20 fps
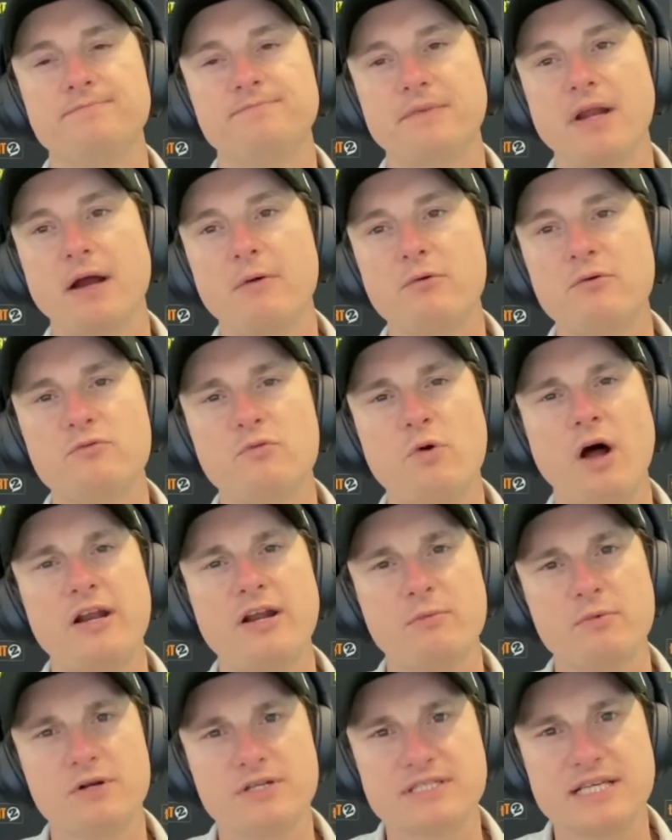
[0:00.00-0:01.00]
I
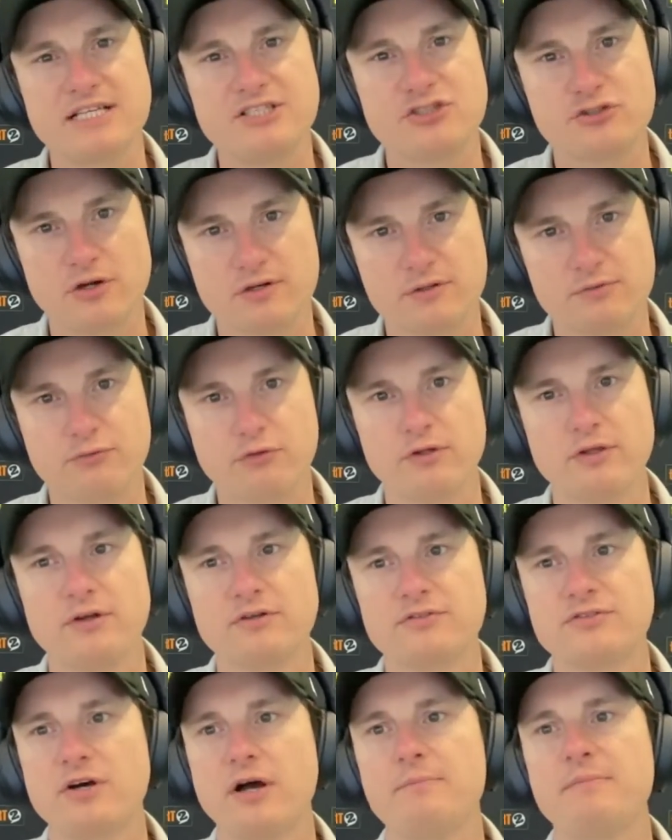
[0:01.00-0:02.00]
don't want to say struggled for a long
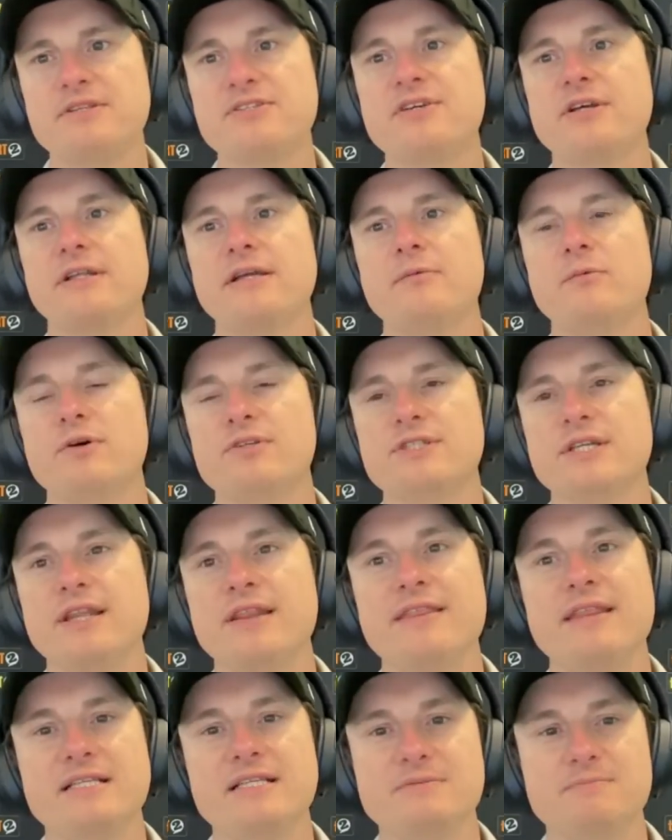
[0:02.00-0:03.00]
time, but certainly wasn't
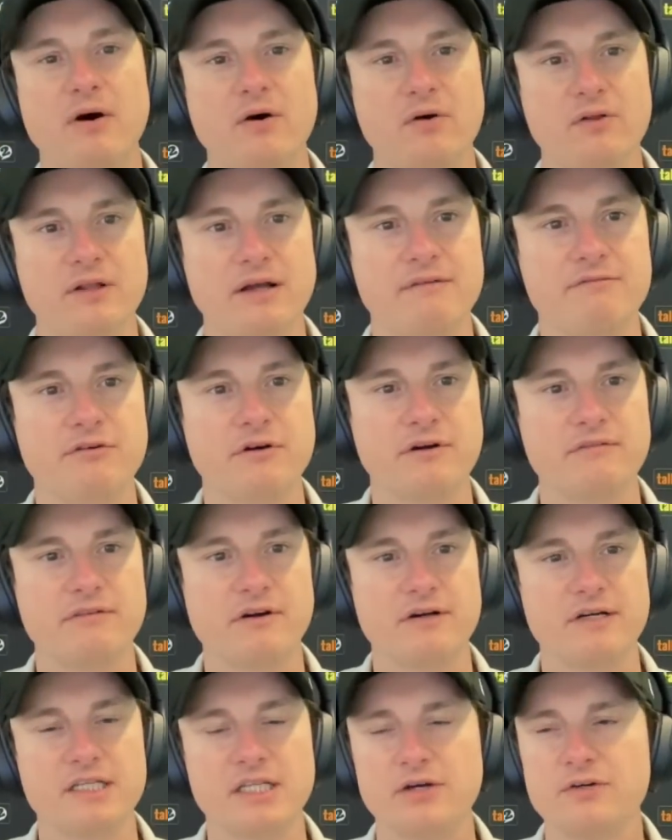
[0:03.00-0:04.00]
this bowler for a
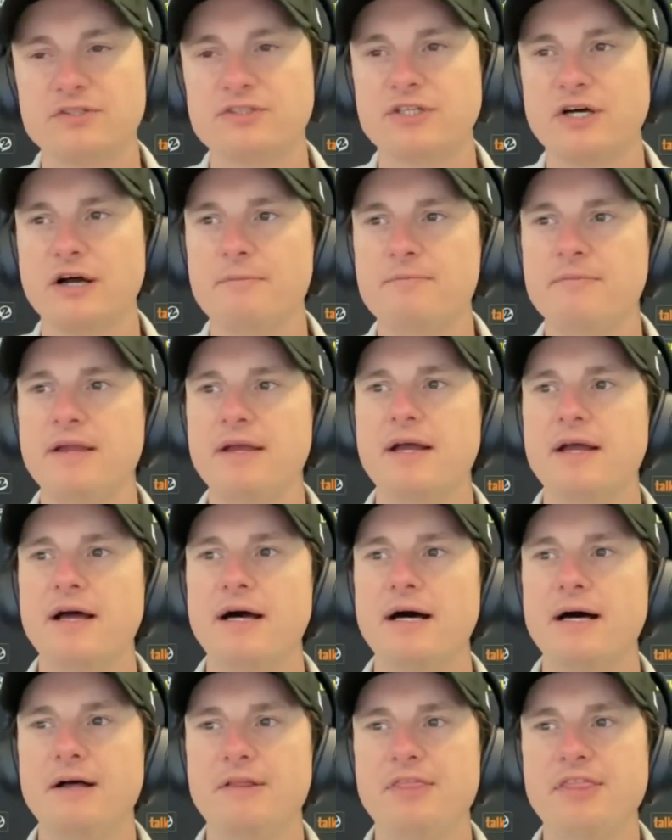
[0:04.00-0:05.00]
very long time.
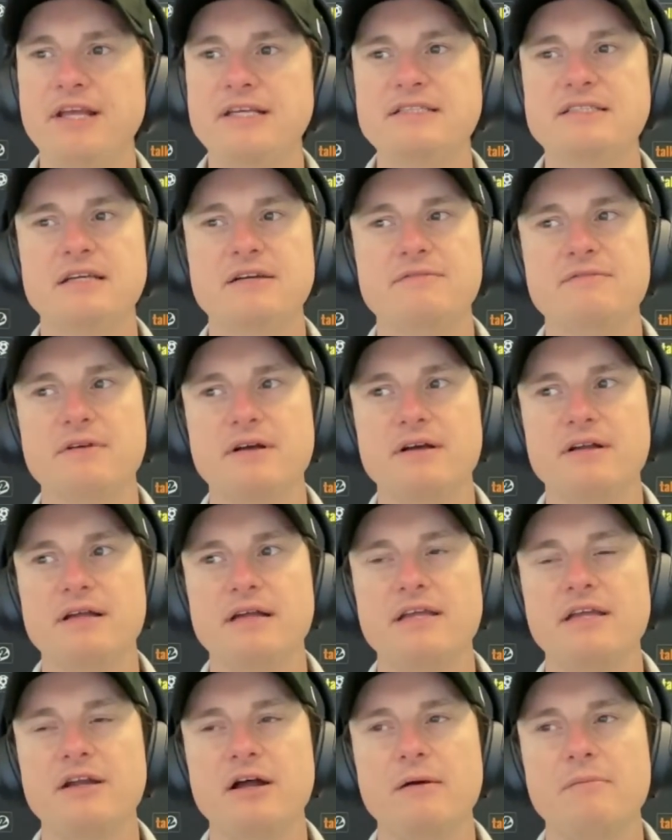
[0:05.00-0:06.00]
Things have,
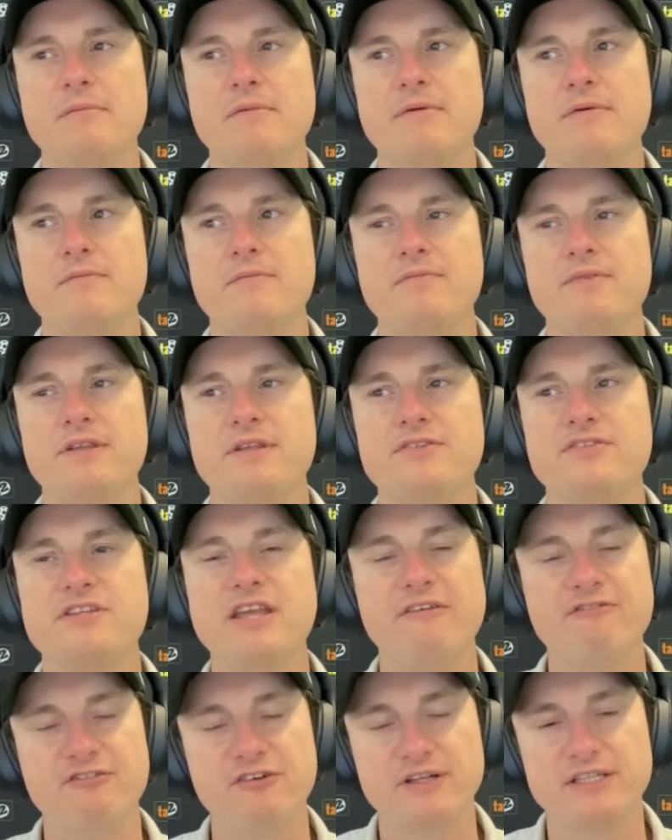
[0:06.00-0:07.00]

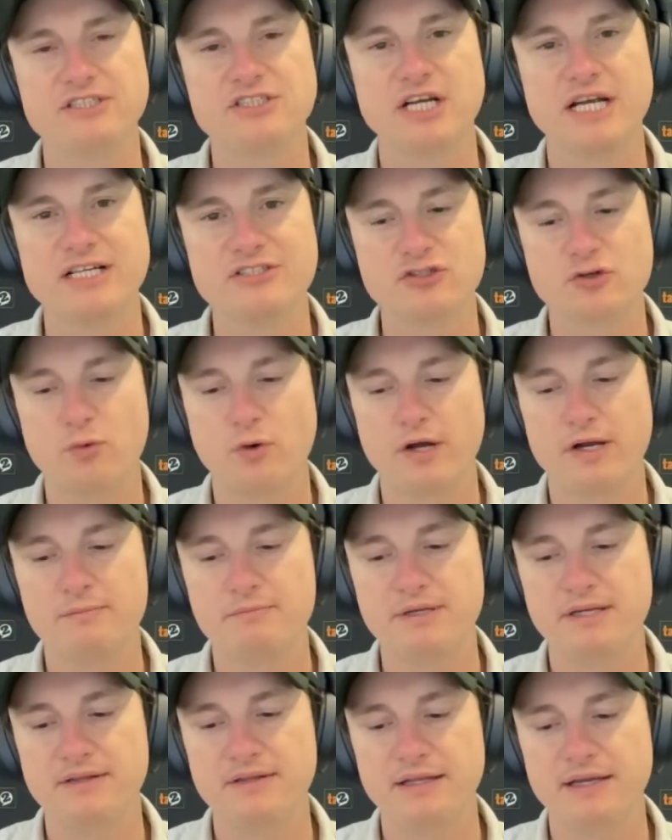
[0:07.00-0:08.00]
definitely changed quite a
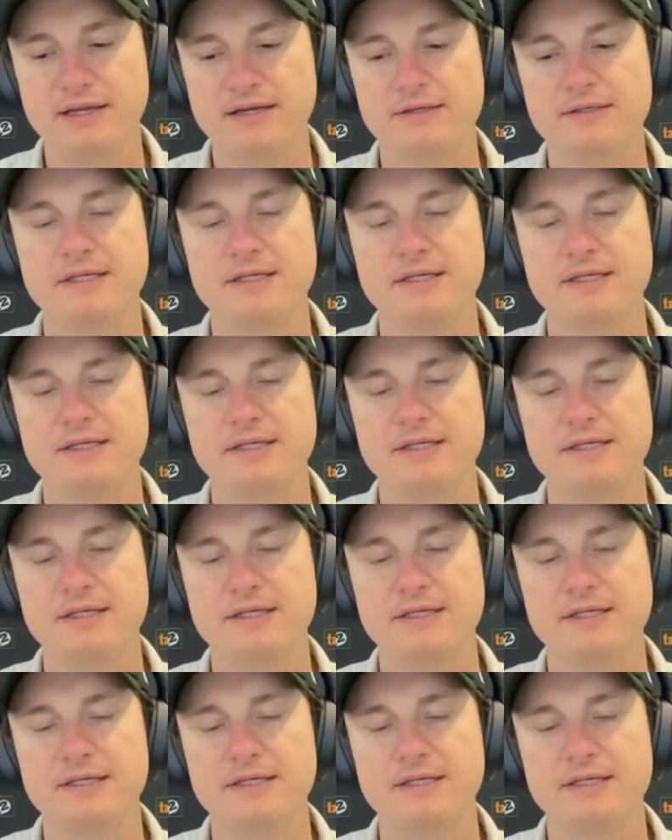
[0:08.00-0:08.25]
bit there.